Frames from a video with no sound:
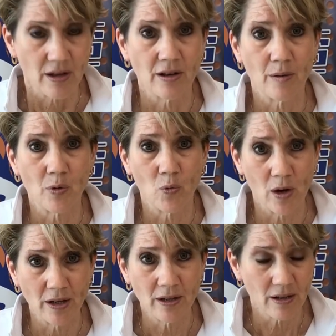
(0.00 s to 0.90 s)
number
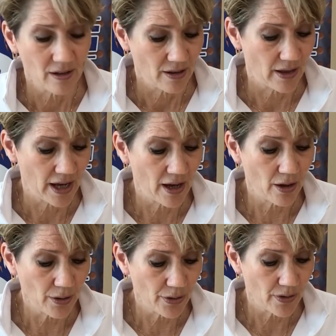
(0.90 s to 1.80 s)
1, the
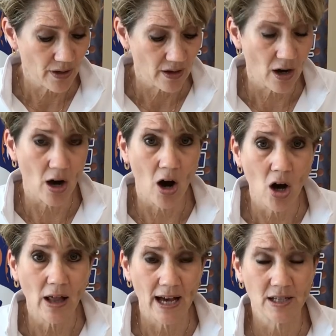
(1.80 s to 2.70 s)
health,
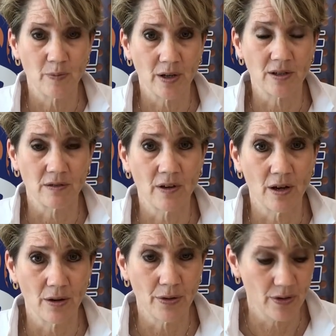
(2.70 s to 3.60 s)
all aspects of
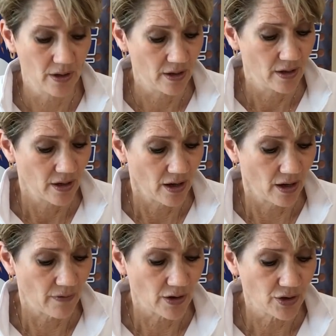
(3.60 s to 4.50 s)
health, of our